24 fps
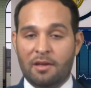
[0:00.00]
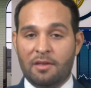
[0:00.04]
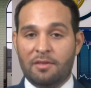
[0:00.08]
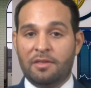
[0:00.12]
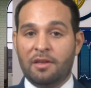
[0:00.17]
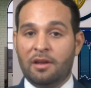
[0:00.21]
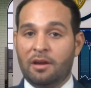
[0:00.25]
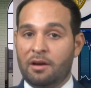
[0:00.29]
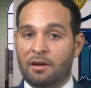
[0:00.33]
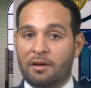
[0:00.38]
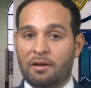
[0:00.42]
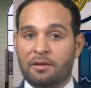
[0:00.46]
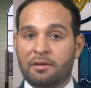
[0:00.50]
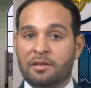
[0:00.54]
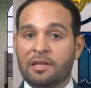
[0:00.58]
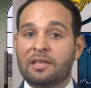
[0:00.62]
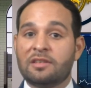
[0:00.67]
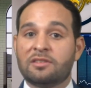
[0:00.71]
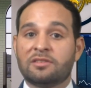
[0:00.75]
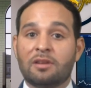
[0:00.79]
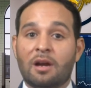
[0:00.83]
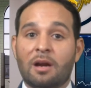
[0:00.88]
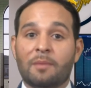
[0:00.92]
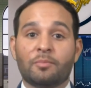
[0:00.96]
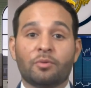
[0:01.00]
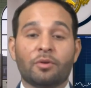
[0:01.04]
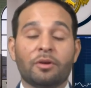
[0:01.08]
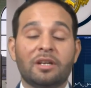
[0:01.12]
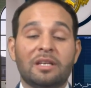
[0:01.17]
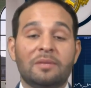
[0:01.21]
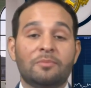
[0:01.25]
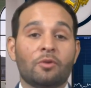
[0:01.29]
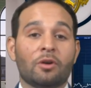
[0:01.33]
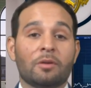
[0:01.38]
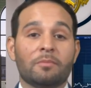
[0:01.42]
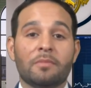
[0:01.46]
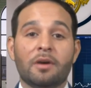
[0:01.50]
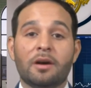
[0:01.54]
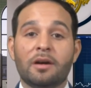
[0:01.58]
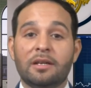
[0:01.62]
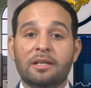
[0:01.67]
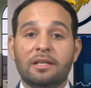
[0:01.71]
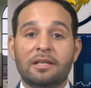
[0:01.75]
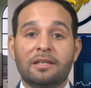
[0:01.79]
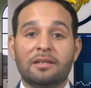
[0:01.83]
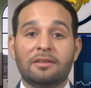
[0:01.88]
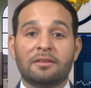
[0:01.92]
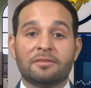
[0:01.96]
They can start printing more
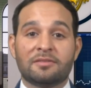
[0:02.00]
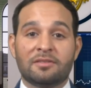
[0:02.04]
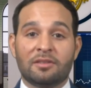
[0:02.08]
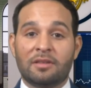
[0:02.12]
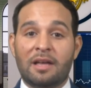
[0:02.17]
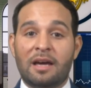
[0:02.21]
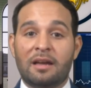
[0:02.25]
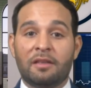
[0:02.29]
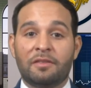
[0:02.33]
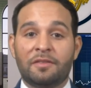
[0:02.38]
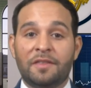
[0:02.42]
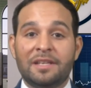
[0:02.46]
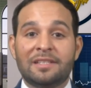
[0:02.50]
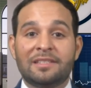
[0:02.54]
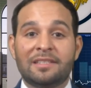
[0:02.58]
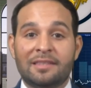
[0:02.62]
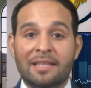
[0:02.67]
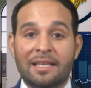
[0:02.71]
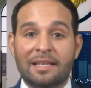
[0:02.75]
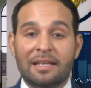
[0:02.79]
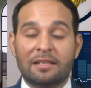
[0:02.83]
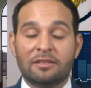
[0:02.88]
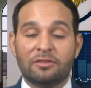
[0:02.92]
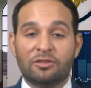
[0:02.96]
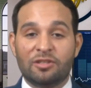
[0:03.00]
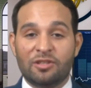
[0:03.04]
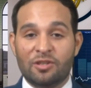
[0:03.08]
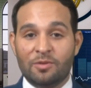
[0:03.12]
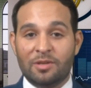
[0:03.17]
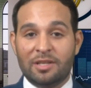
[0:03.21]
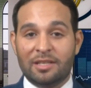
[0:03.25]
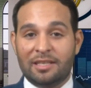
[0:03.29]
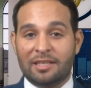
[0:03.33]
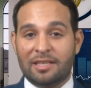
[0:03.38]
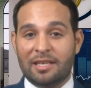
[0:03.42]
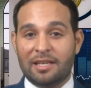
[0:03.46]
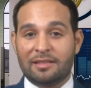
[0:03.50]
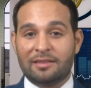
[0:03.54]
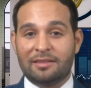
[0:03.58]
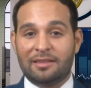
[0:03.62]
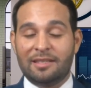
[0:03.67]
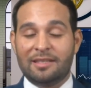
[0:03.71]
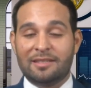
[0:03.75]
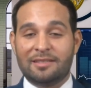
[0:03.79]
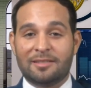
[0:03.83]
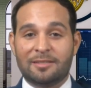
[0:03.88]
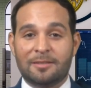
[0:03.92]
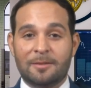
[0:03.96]
money. There's a lot of things that they can do to kick
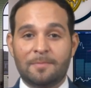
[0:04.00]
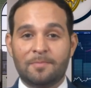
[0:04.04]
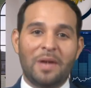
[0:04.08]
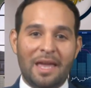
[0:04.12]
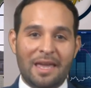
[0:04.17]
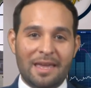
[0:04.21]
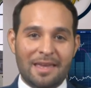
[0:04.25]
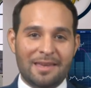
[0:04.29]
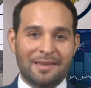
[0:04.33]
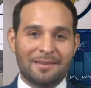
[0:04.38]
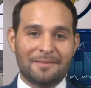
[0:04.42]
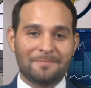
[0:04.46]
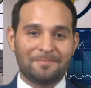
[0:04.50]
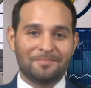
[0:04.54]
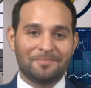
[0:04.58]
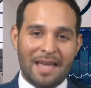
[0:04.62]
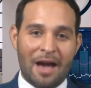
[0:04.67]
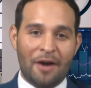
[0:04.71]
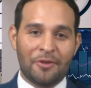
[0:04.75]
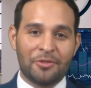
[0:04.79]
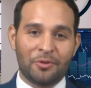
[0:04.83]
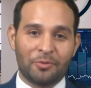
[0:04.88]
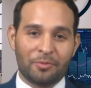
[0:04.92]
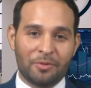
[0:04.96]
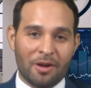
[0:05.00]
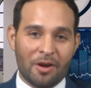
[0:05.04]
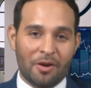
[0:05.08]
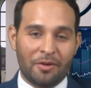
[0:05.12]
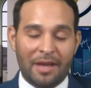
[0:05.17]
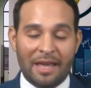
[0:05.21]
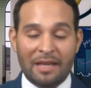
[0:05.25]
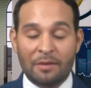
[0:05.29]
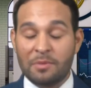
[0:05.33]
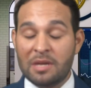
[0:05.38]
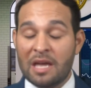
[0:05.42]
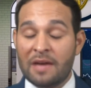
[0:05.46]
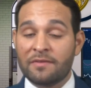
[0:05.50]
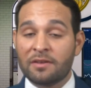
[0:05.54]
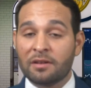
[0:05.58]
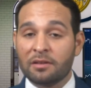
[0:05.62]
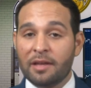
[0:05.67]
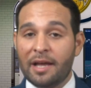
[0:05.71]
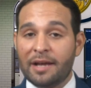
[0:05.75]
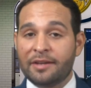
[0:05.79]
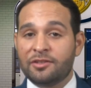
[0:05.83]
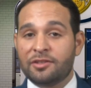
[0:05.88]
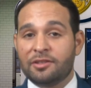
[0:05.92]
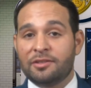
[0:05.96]
this pain down the road. And we have an
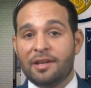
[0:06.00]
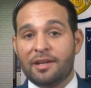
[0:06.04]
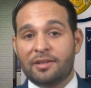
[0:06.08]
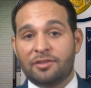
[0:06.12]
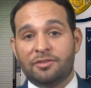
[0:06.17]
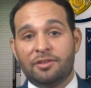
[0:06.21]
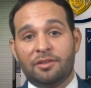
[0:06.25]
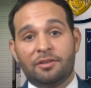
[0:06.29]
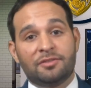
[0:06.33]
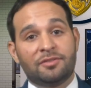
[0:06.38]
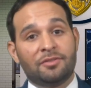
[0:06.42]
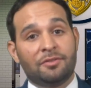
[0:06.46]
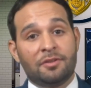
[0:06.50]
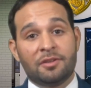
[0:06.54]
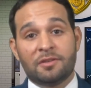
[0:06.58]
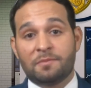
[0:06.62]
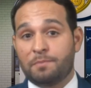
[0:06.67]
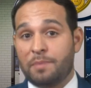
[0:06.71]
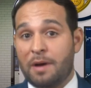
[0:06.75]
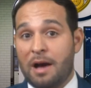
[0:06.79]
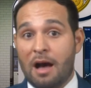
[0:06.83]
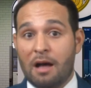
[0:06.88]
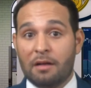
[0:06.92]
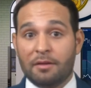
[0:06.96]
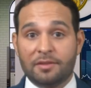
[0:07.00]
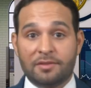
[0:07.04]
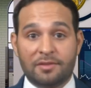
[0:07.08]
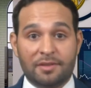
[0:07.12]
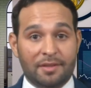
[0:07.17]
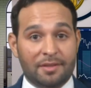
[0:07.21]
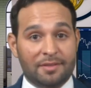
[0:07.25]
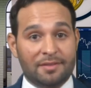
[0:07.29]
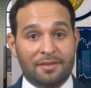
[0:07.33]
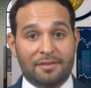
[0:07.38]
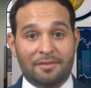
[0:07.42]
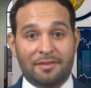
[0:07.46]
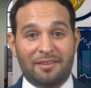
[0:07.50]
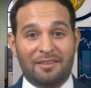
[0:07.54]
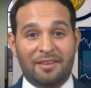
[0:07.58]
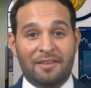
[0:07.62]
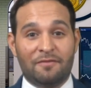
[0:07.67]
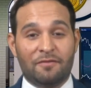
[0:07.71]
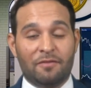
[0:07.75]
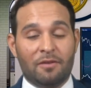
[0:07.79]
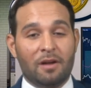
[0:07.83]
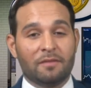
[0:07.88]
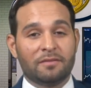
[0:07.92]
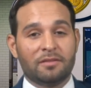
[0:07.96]
election next year, so there's politics
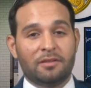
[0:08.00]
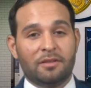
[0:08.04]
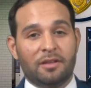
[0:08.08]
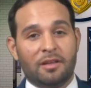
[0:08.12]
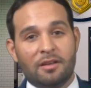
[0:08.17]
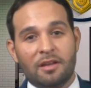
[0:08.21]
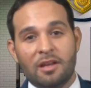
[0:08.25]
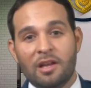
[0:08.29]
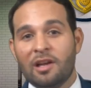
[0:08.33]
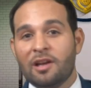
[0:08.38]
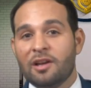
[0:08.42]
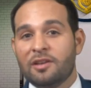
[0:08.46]
involved in that.